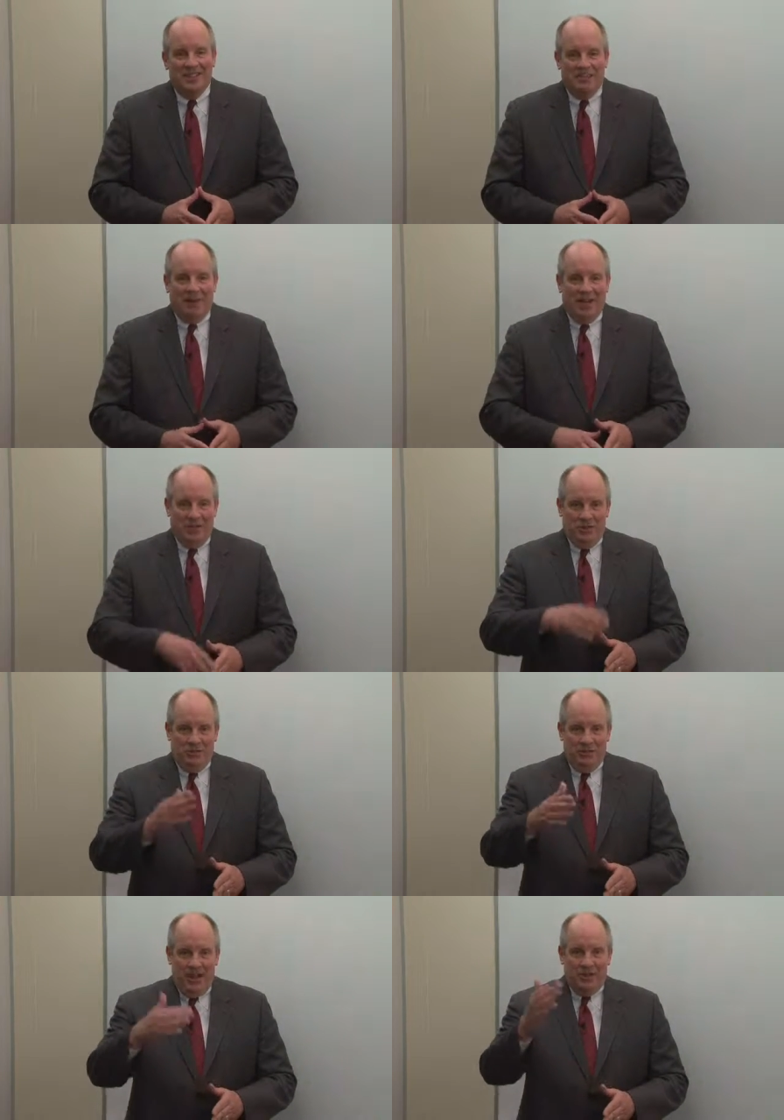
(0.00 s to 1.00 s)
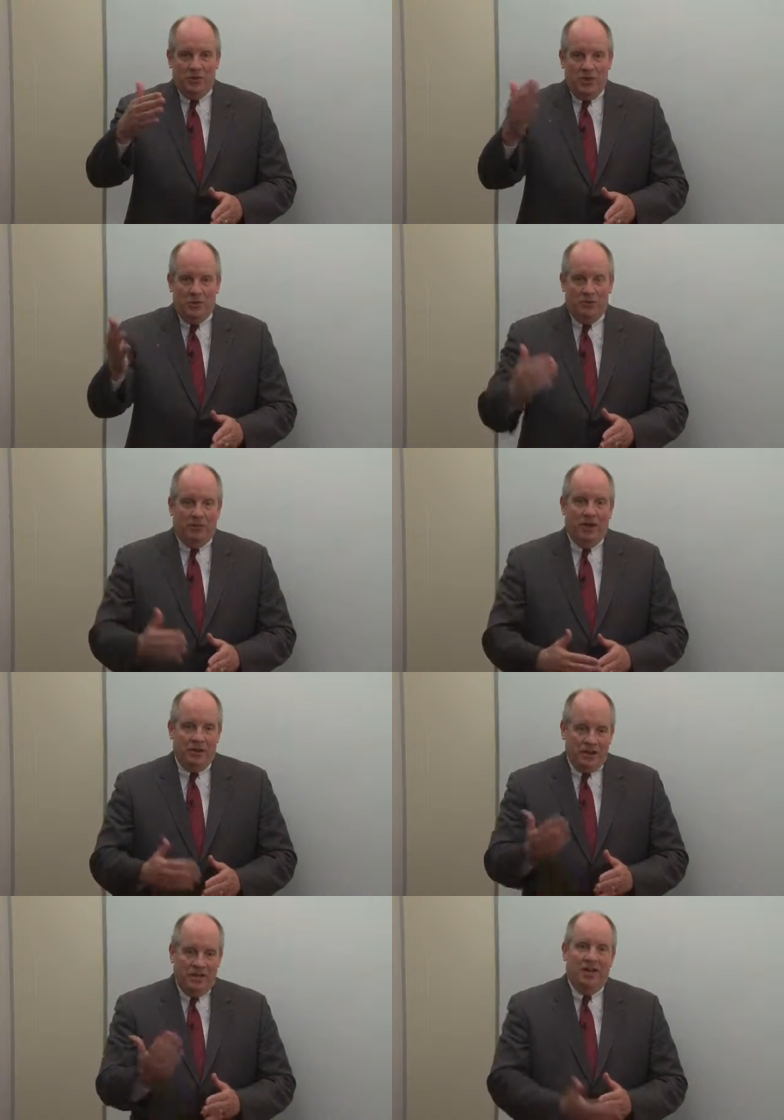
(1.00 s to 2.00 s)
despite your data growth, they're probably
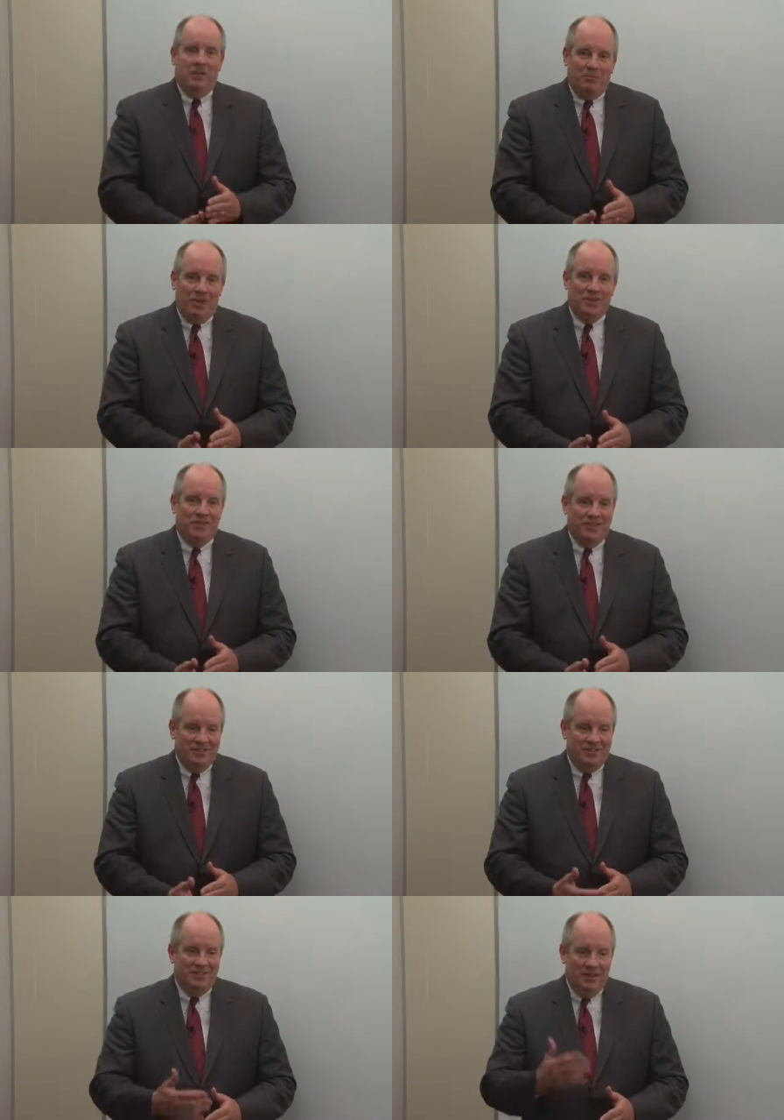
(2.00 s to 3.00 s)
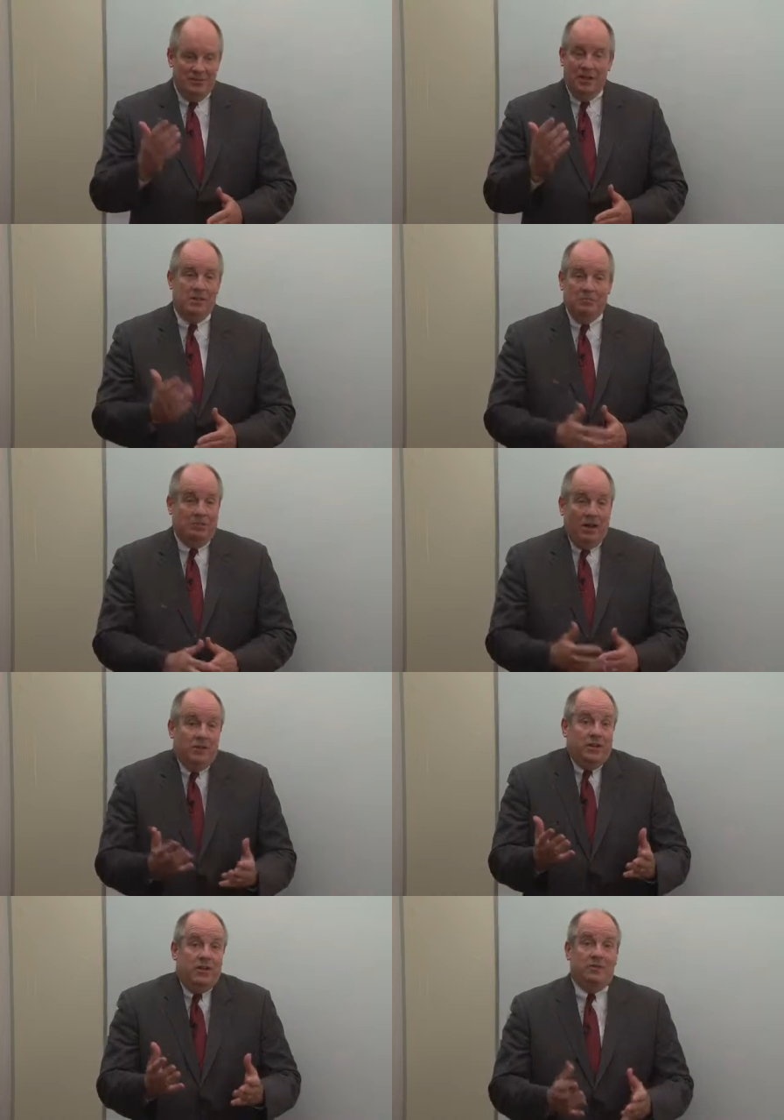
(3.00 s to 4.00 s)
going to cut your budget, and then they're
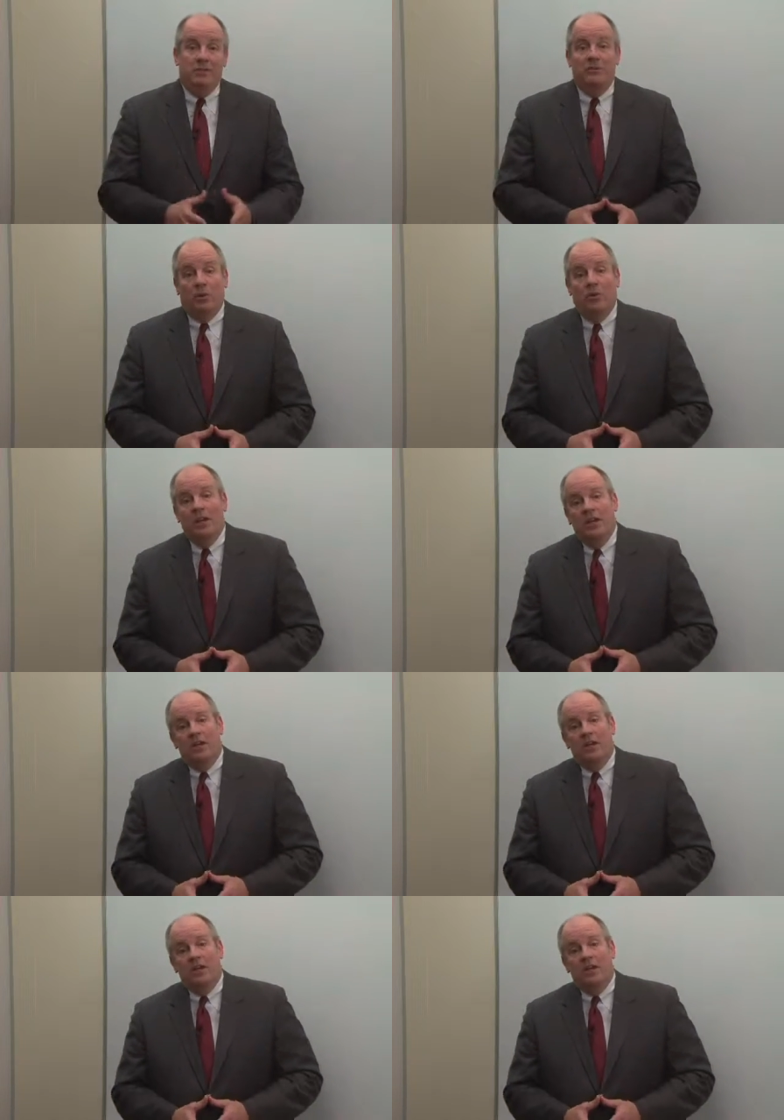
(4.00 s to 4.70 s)
probably going to cut the people.